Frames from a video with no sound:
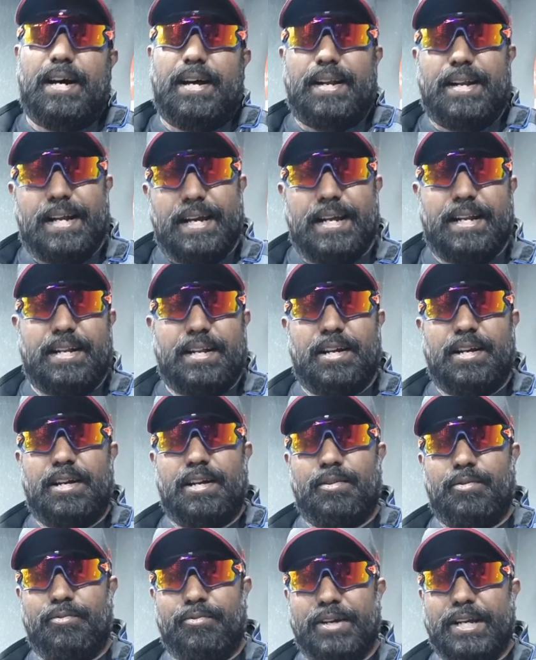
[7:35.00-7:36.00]
rear
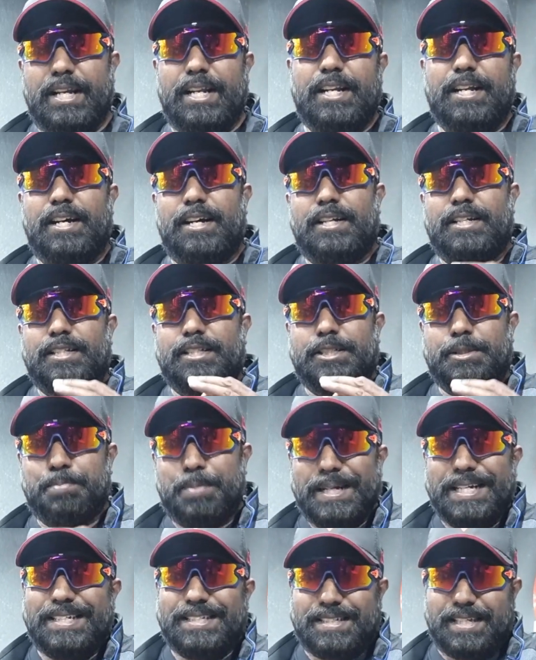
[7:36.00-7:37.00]
wheel
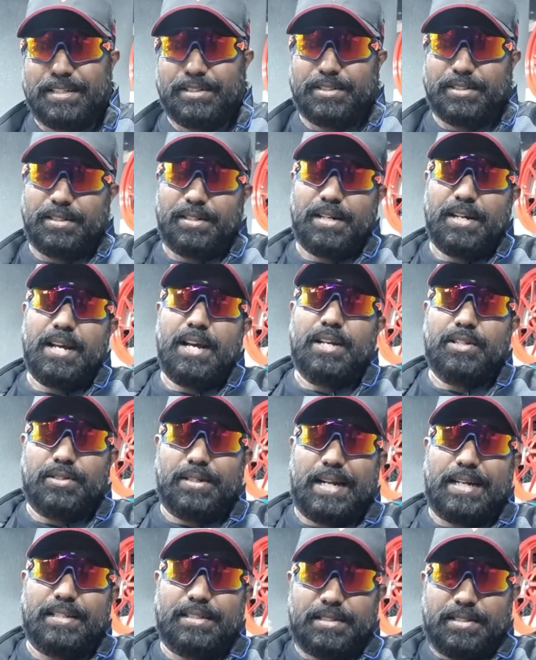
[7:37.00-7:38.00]
speed sensor, so
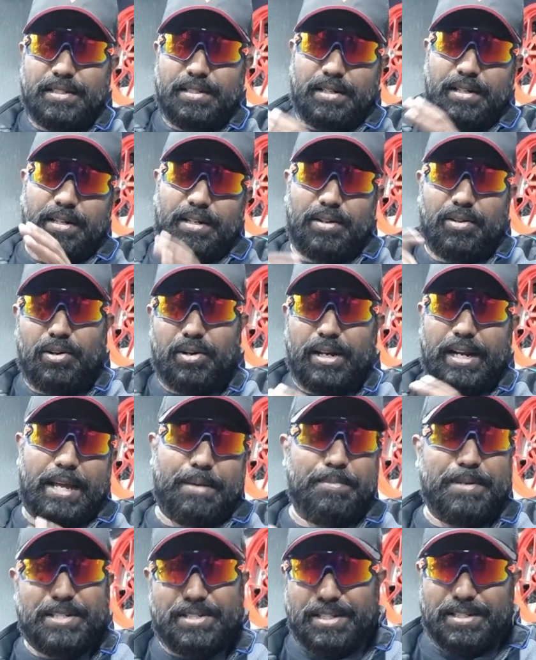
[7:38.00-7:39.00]
that is or
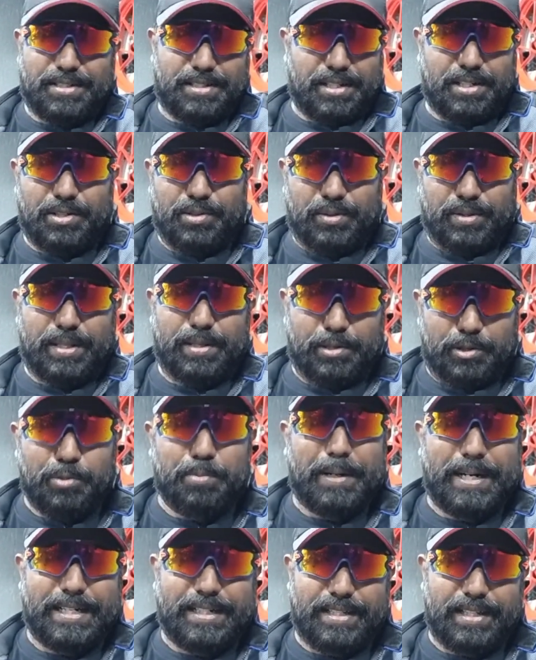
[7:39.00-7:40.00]
ABS sensor, you
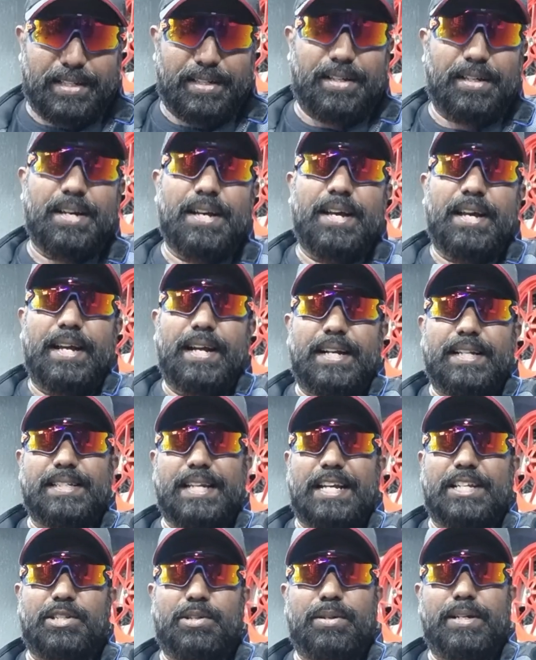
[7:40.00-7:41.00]
might think it is
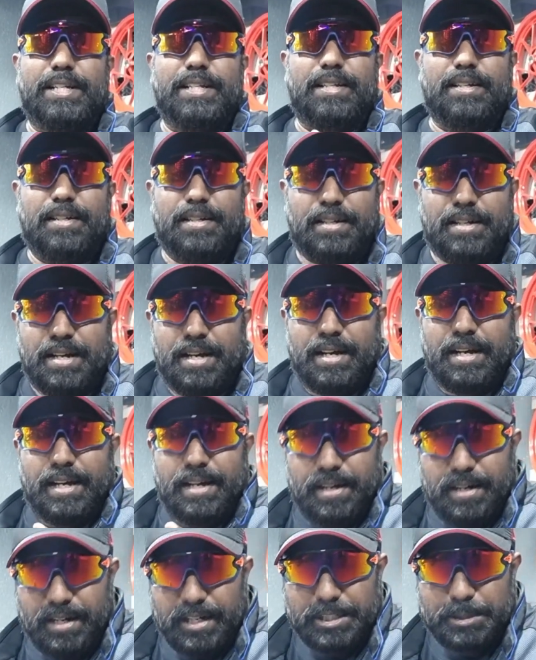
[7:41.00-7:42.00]
actually the
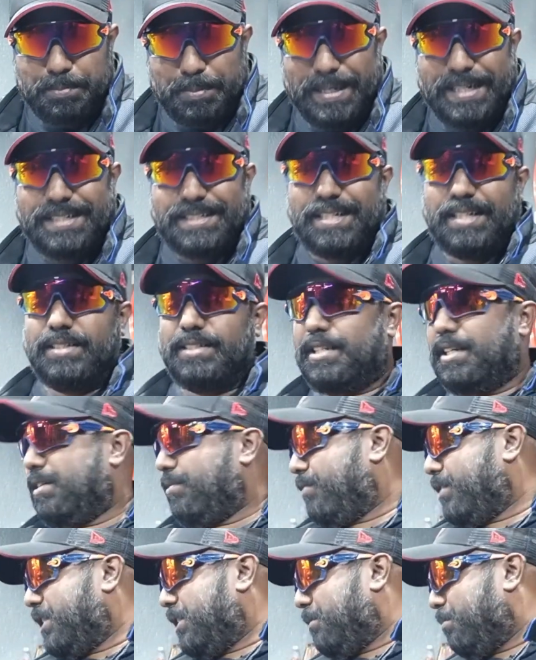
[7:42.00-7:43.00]
speed sensor
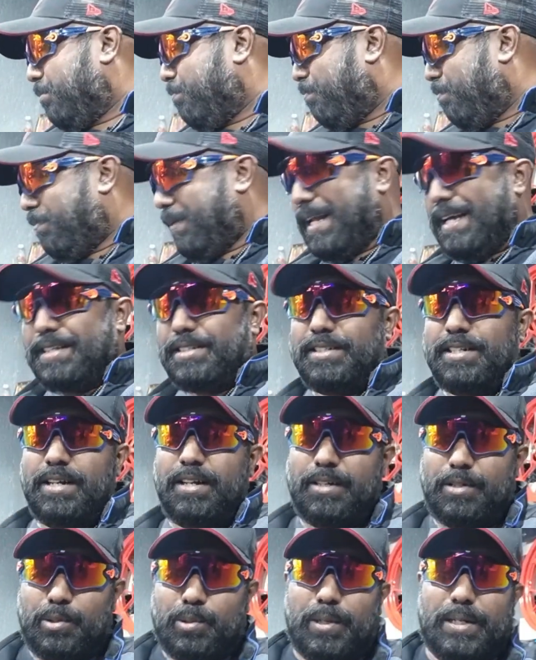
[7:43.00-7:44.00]
which is placed
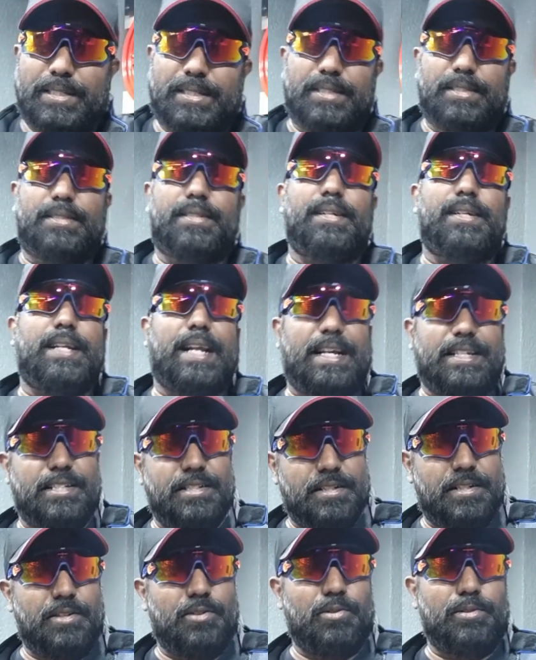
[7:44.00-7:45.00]
to assist the traction
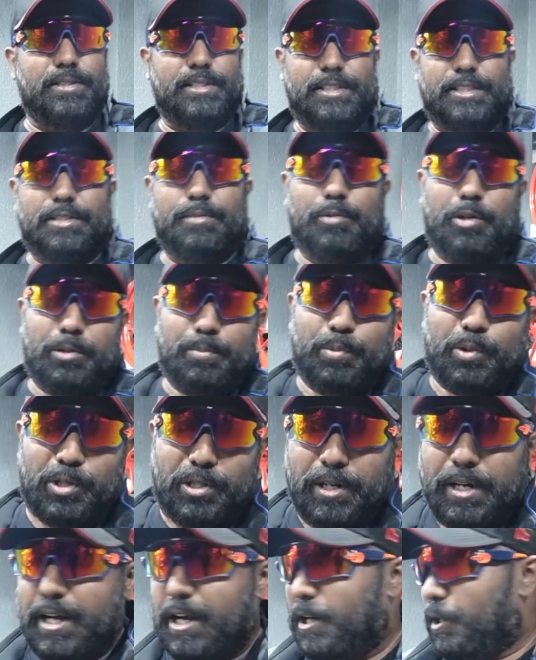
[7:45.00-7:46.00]
control system on board
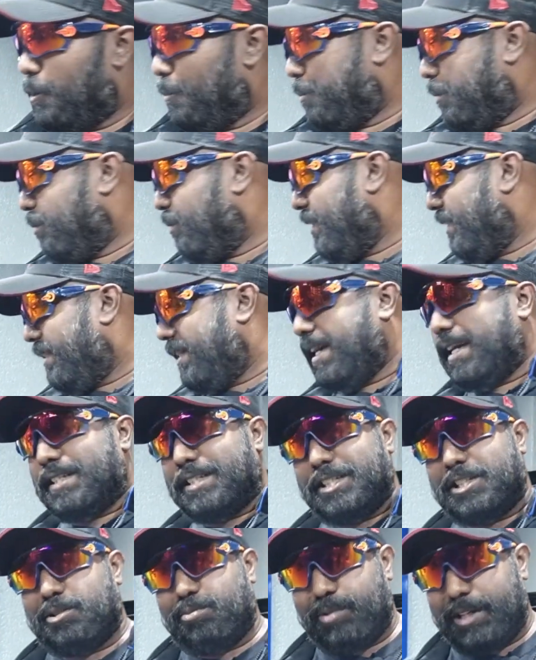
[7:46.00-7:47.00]
to prevent the
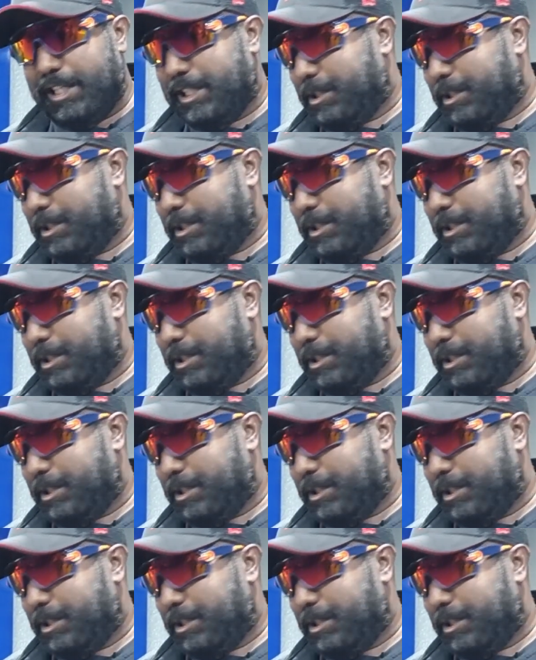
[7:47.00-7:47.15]
excess wheel